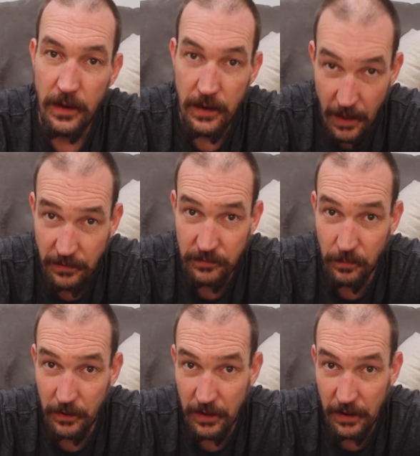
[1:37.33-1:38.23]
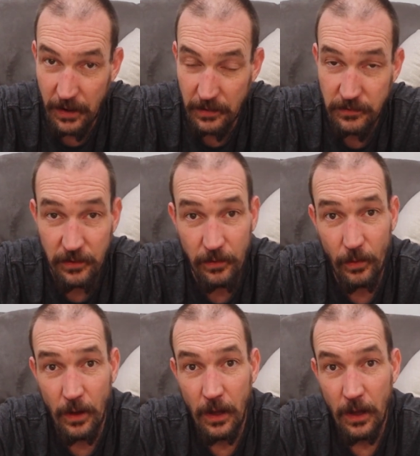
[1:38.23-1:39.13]
Next, we're going to get
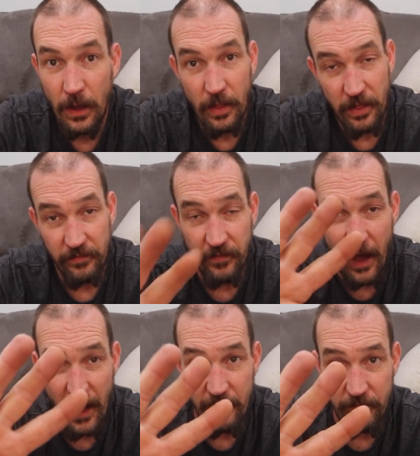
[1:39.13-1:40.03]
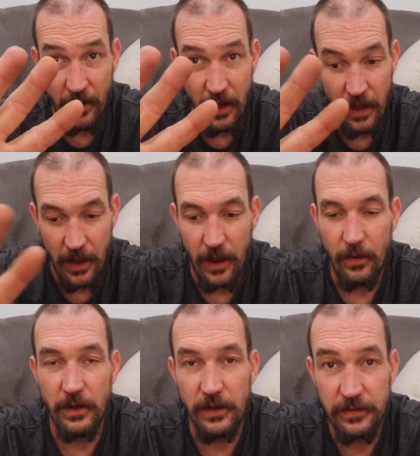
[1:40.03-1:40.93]
into the 5
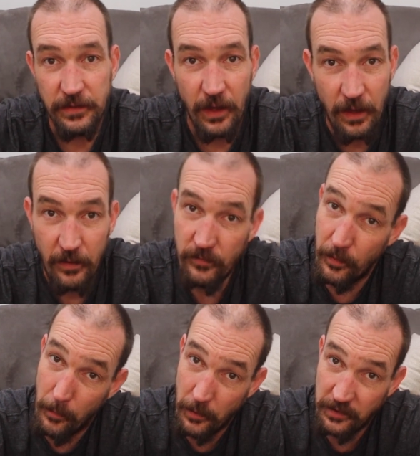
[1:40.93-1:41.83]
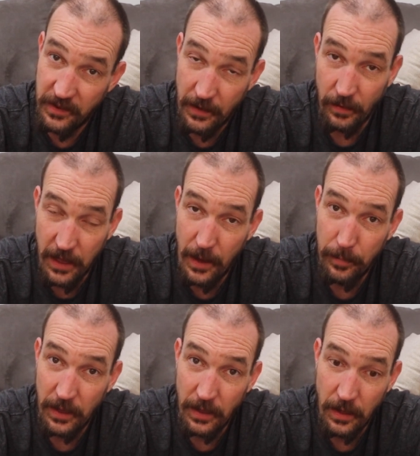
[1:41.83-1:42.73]
areas for motorcycle
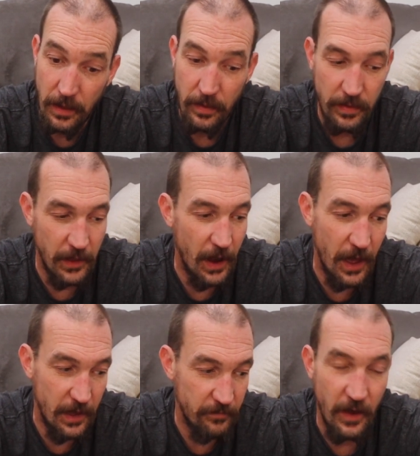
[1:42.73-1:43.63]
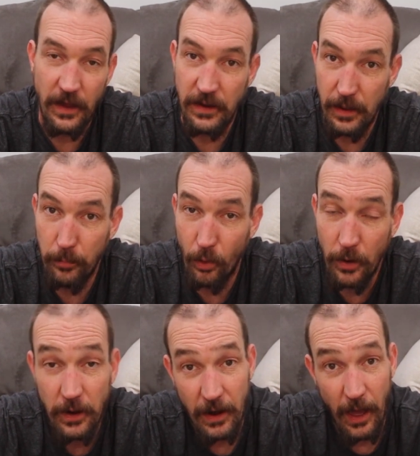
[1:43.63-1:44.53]
camping that I find
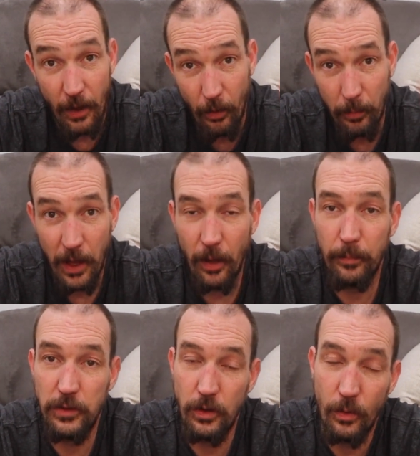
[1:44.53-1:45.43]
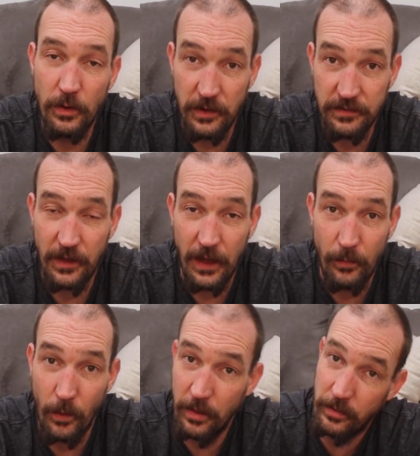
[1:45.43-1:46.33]
important and I hope help you decide
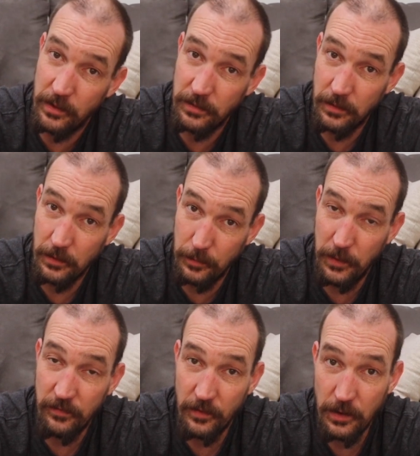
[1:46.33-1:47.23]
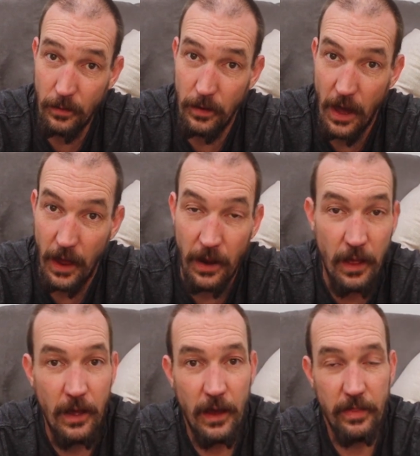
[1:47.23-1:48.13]
whether this could be for you or not.
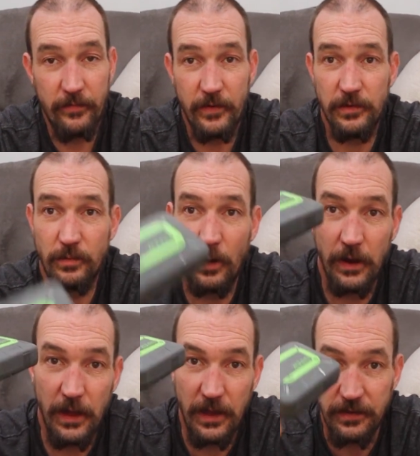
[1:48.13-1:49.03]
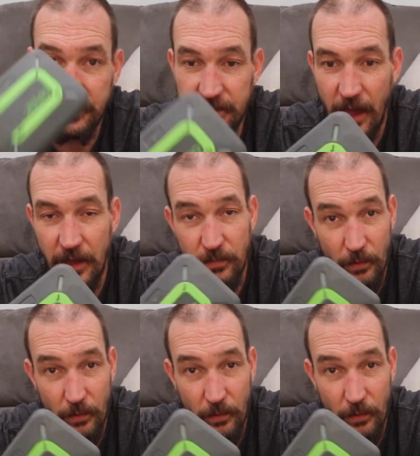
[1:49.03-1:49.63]
And the first one is size.